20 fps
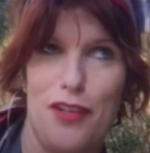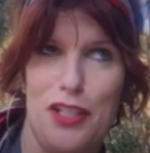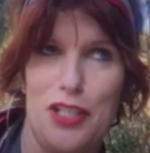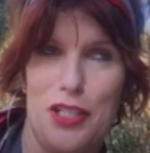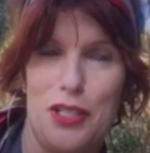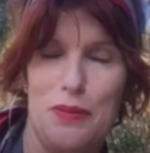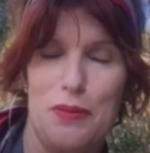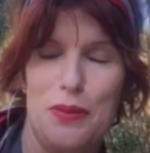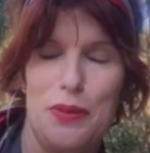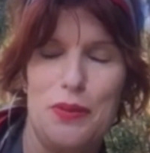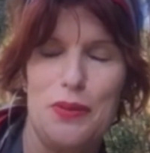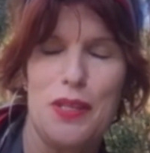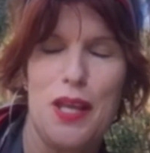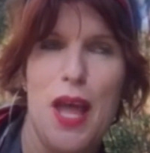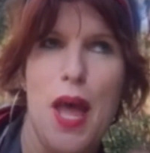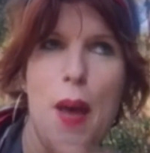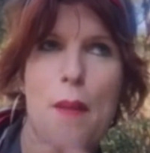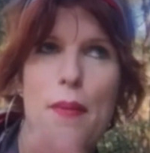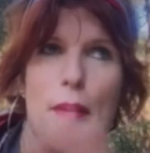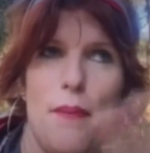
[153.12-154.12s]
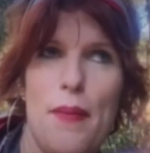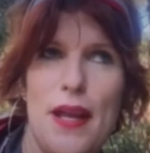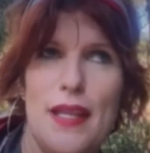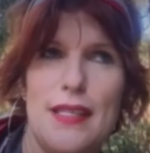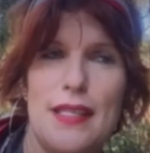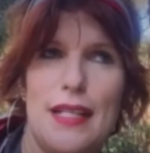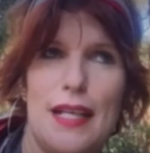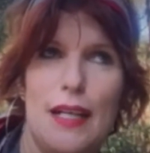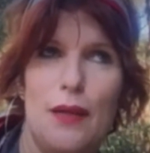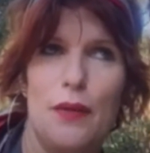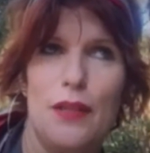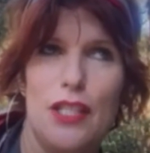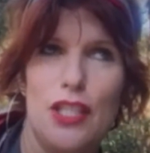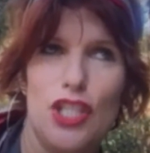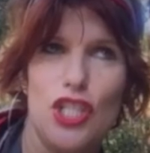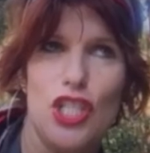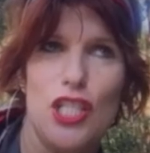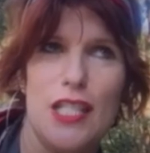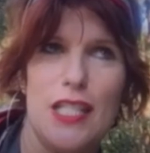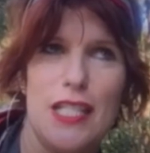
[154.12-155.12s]
vegetables but basically what the
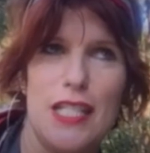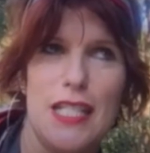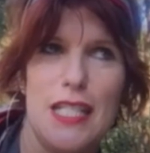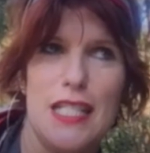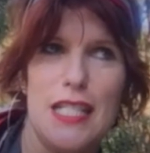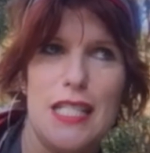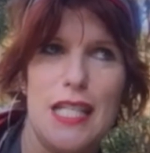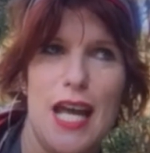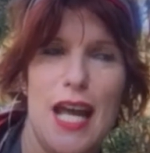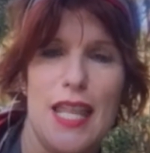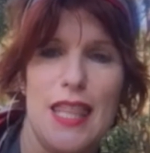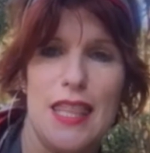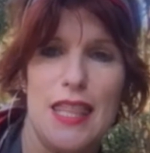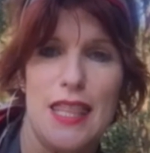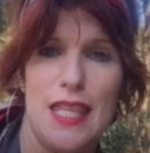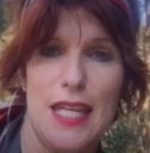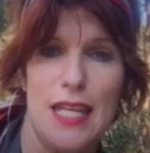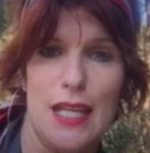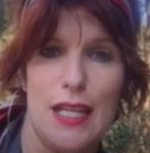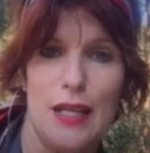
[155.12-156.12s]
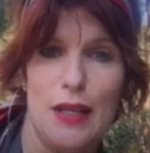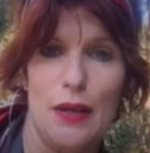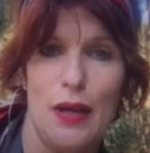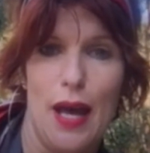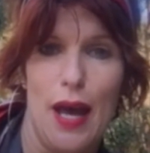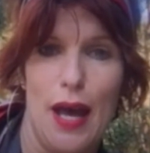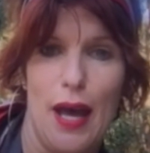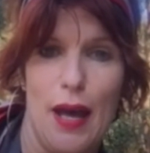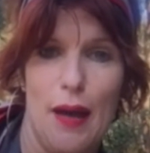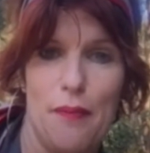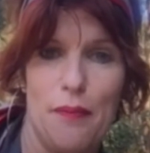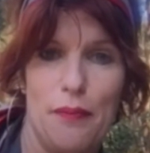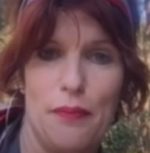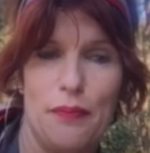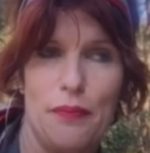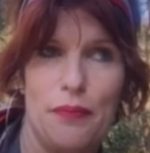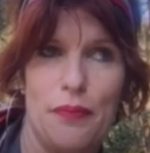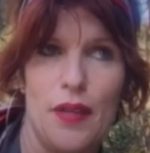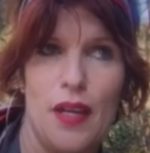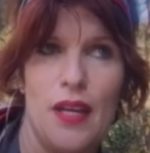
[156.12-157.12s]
gist is I think
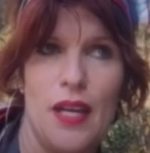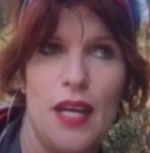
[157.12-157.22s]
um,